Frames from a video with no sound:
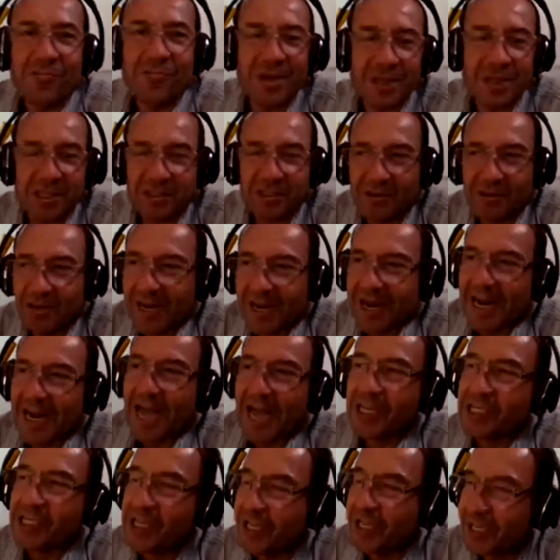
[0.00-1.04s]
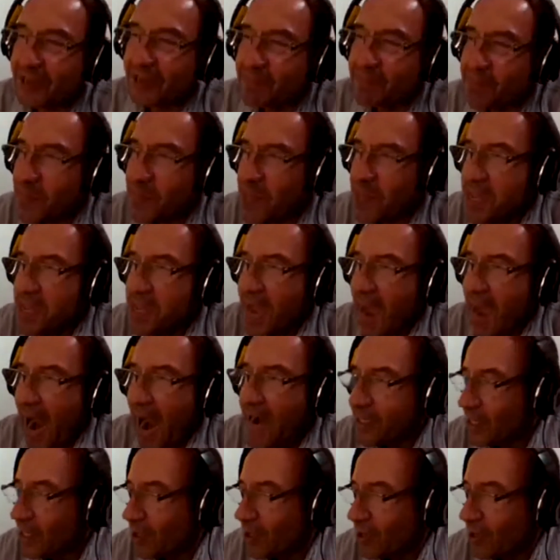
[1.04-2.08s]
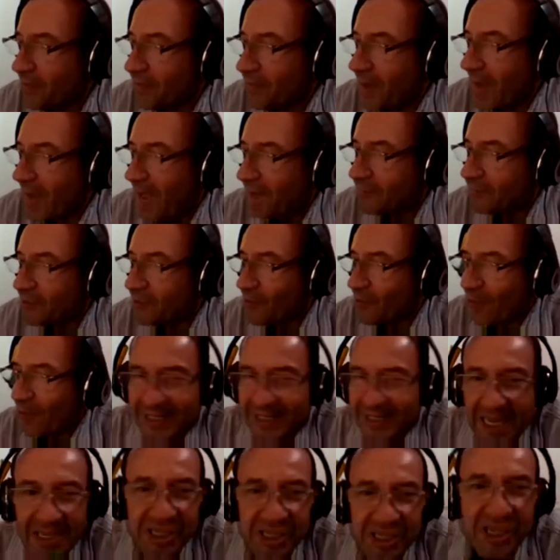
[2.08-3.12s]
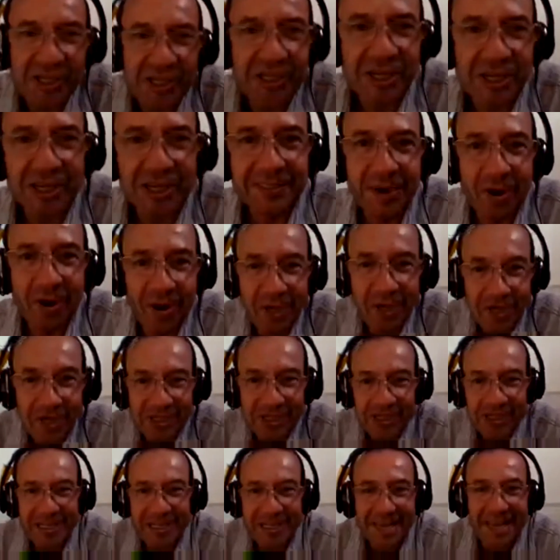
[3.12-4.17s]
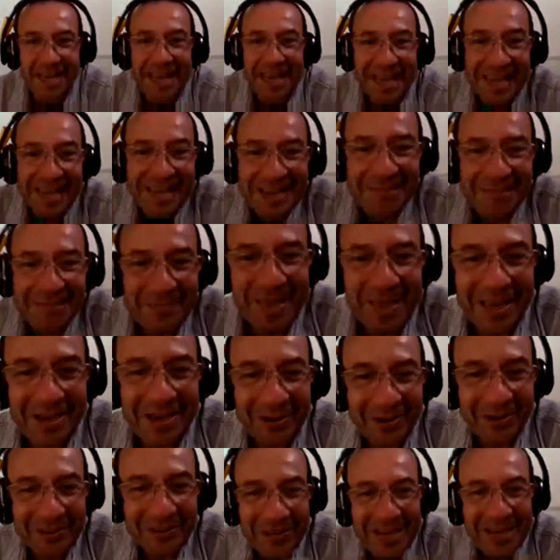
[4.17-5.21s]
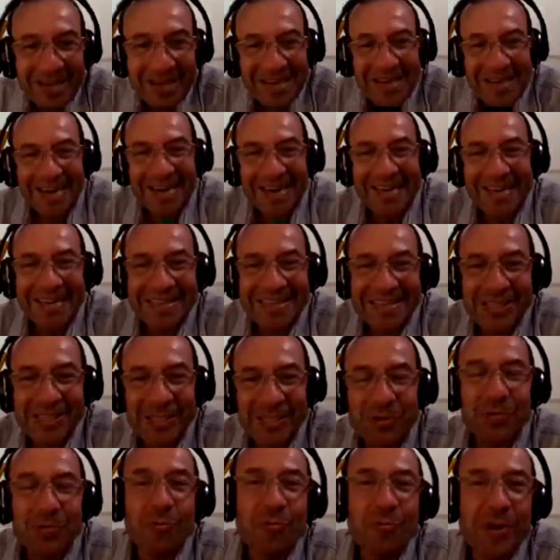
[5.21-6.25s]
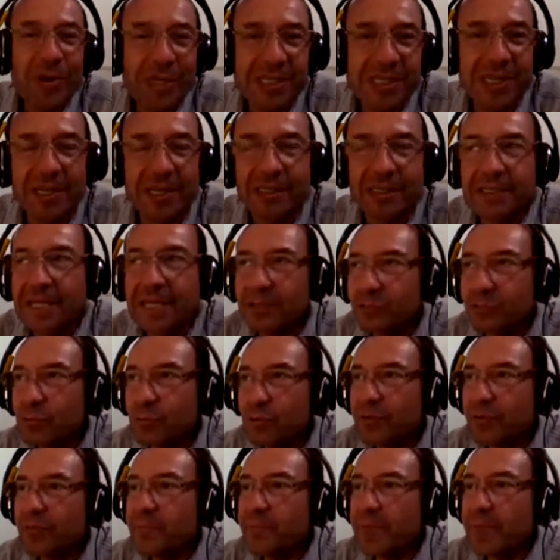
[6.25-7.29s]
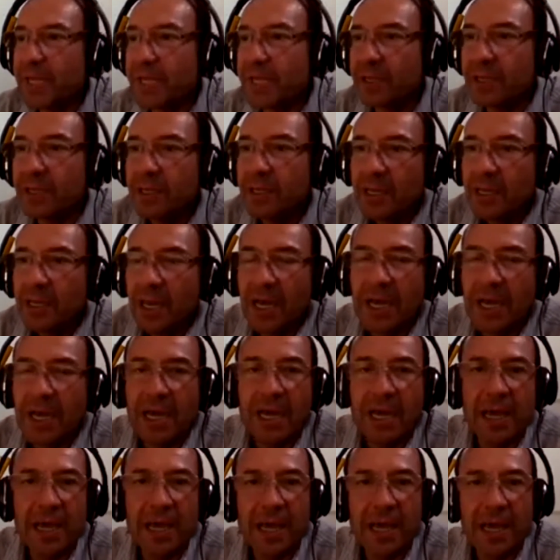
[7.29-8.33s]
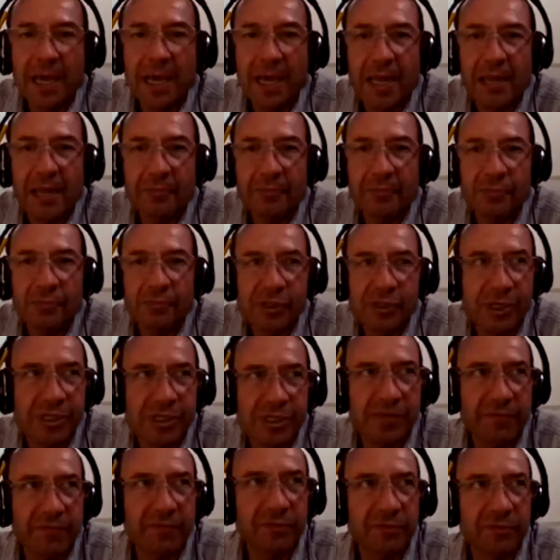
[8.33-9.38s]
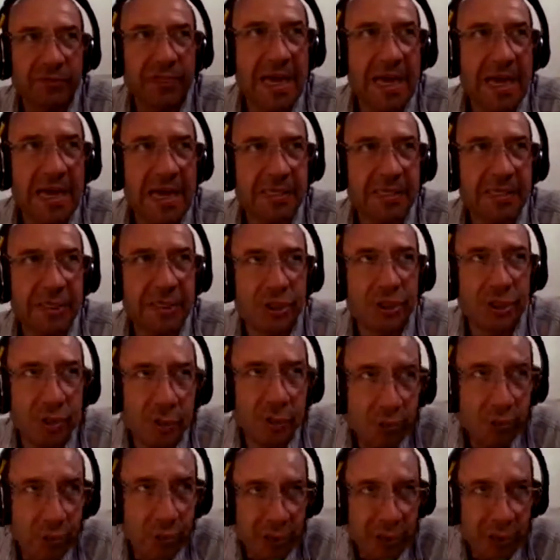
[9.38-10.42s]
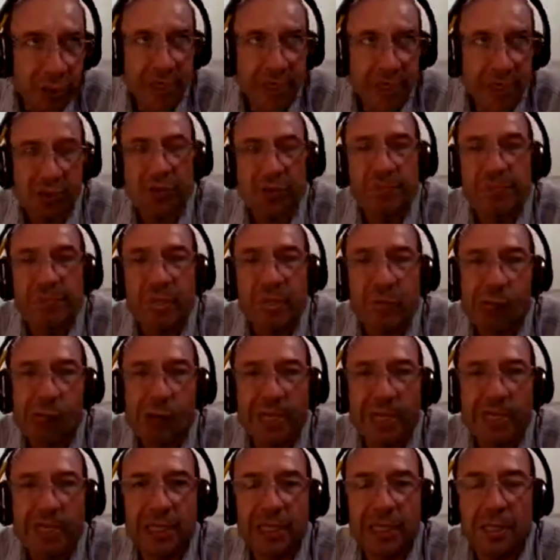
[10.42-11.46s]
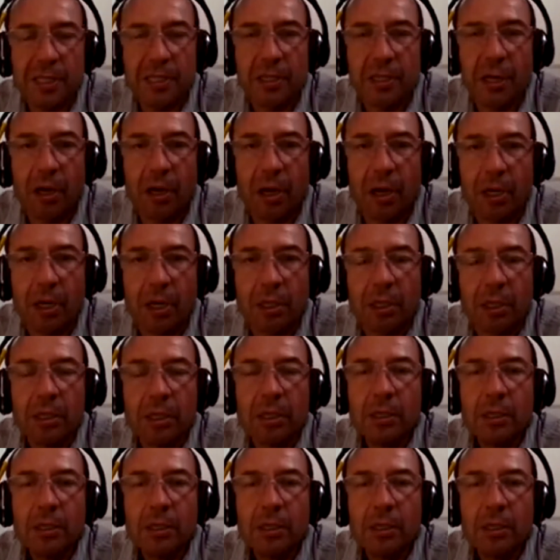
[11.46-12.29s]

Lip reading: question. And actually, I don't know if I have the right answer yet, honestly, because it is too recent that we've been researching for the last 2 years. We've been working on